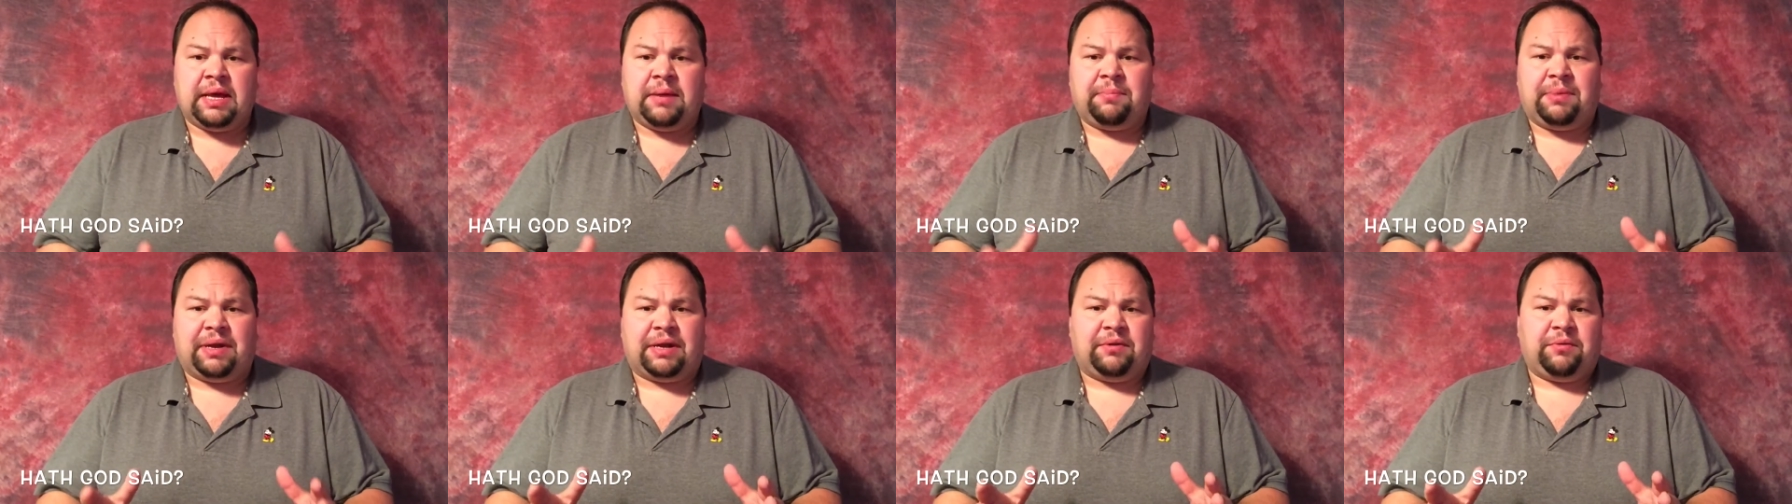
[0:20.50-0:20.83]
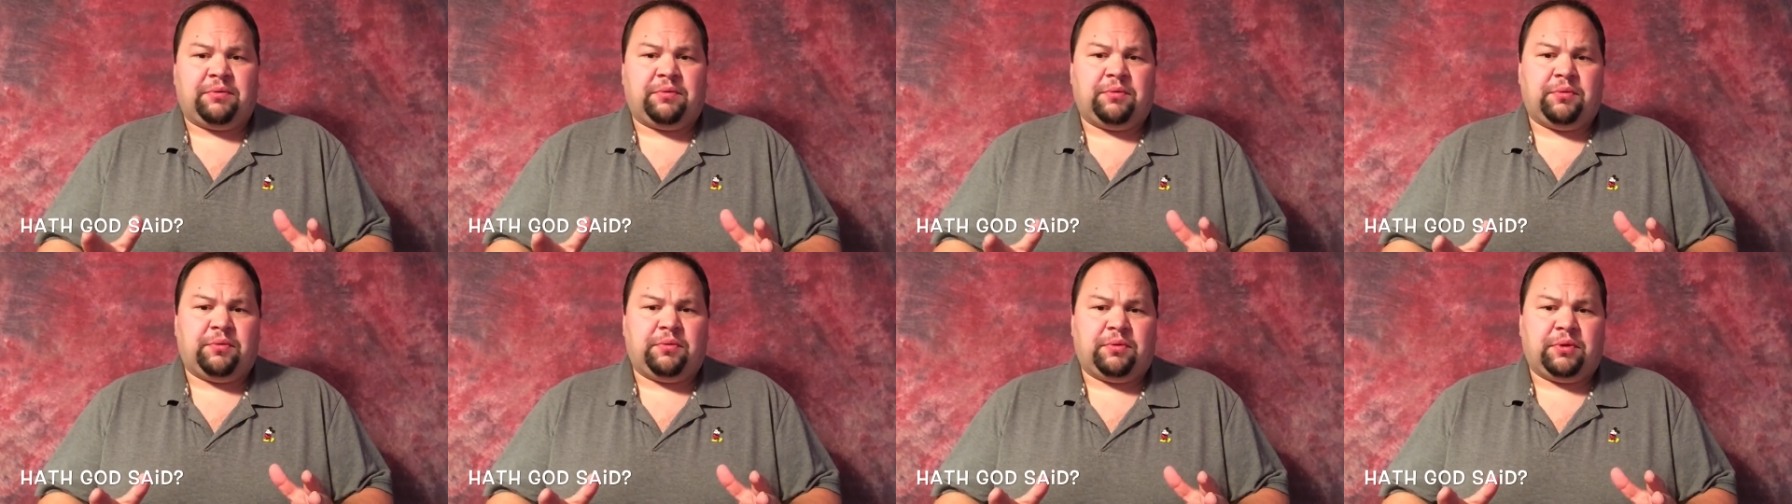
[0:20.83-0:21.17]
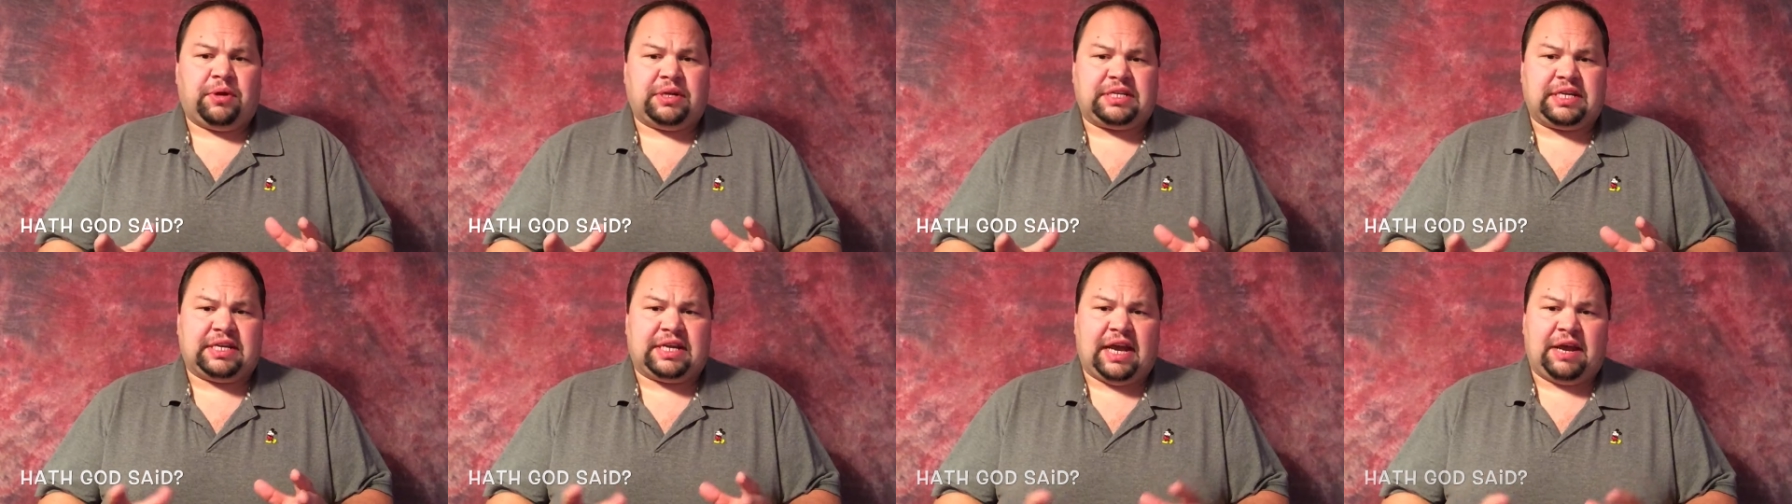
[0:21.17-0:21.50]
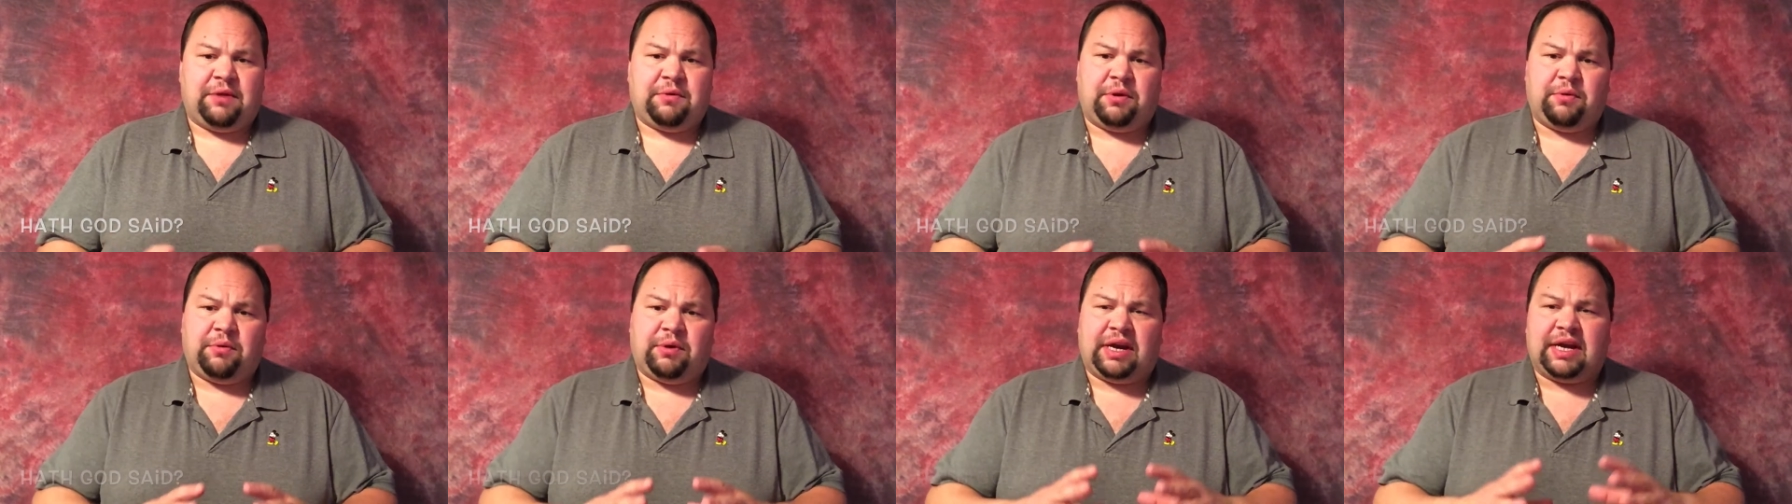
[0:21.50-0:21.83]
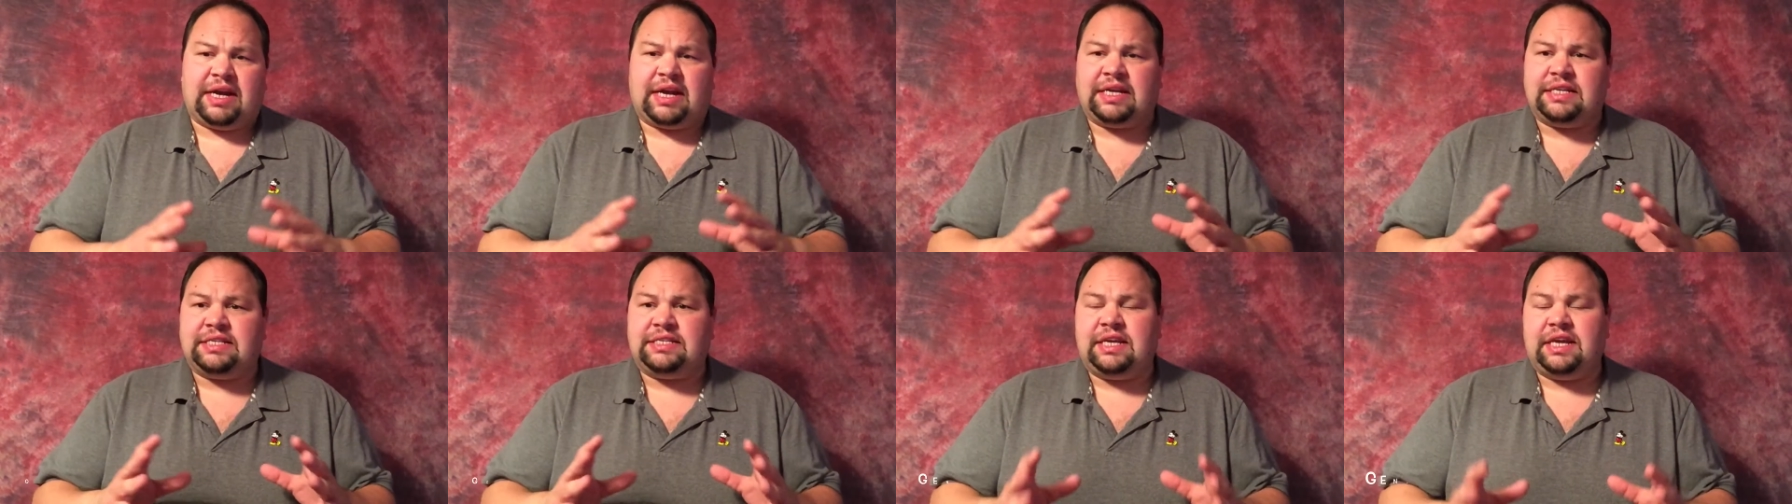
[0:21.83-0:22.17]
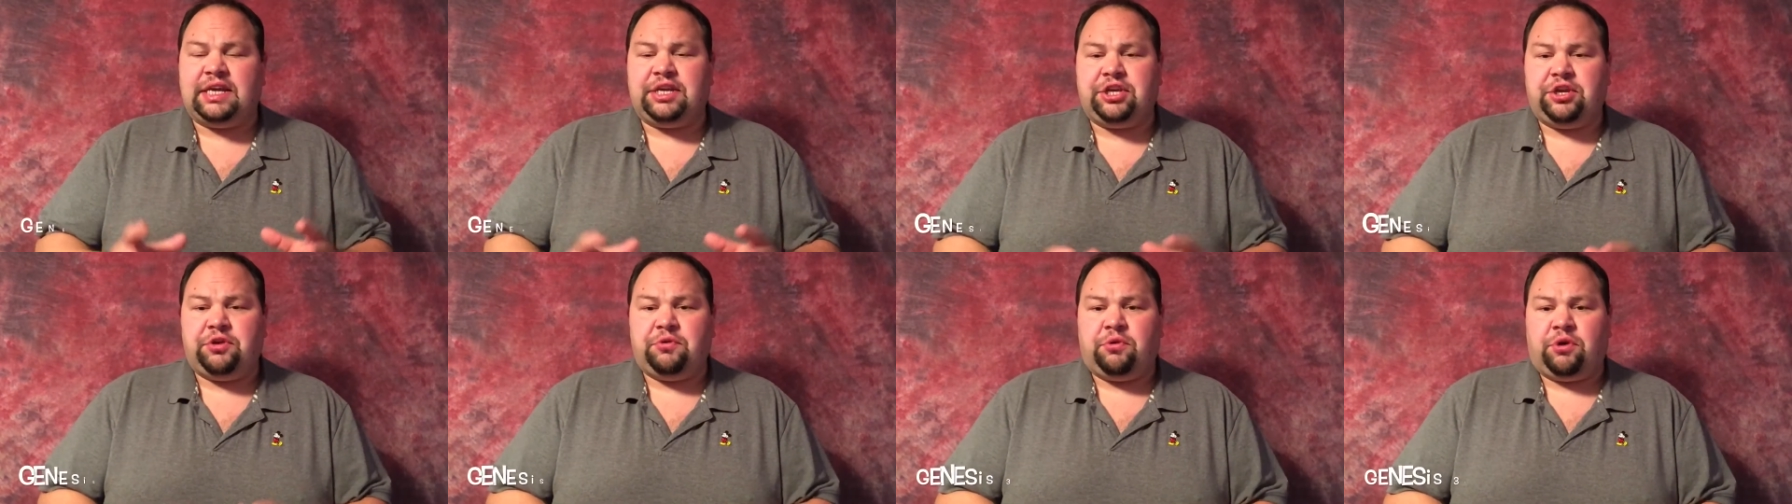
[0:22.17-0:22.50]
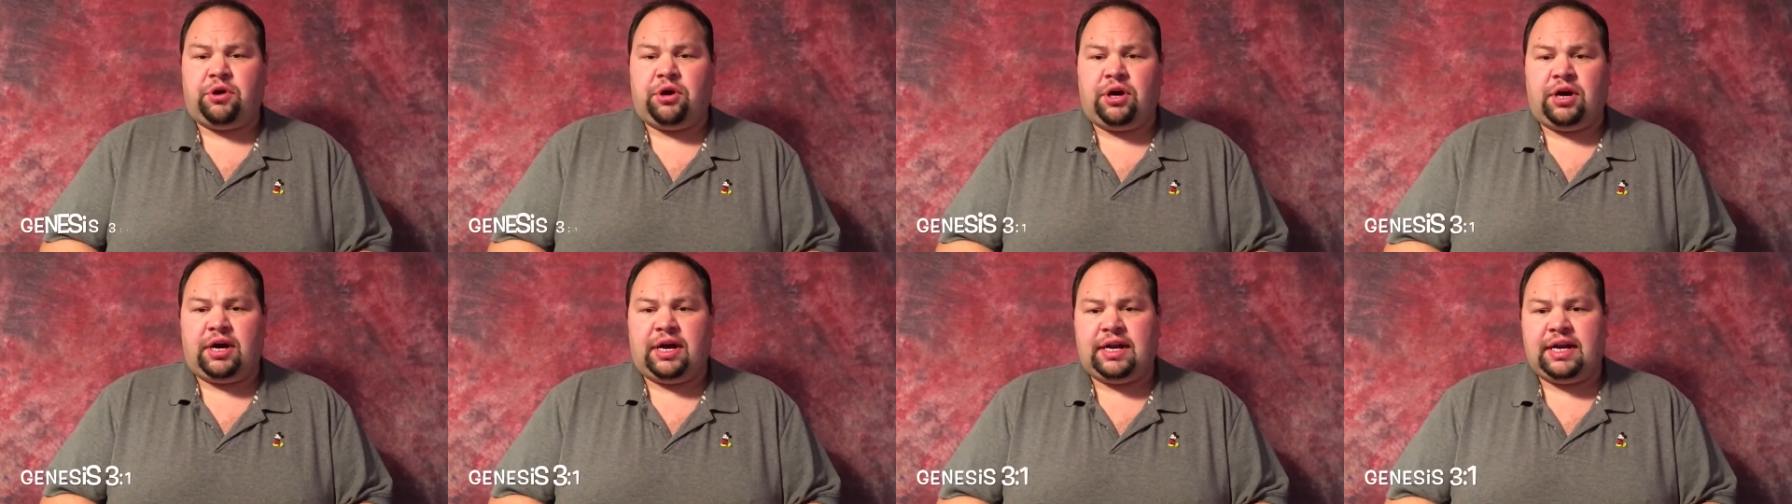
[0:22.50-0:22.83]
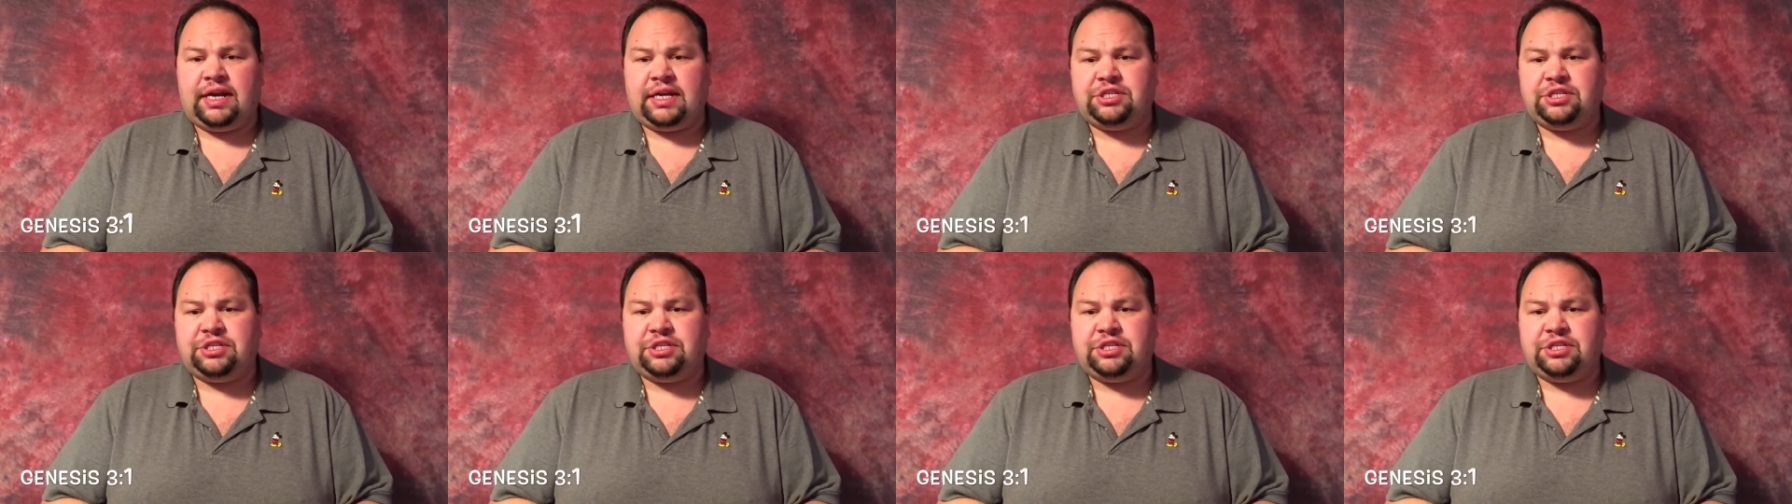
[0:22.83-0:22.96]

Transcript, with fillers: But today we want to continue on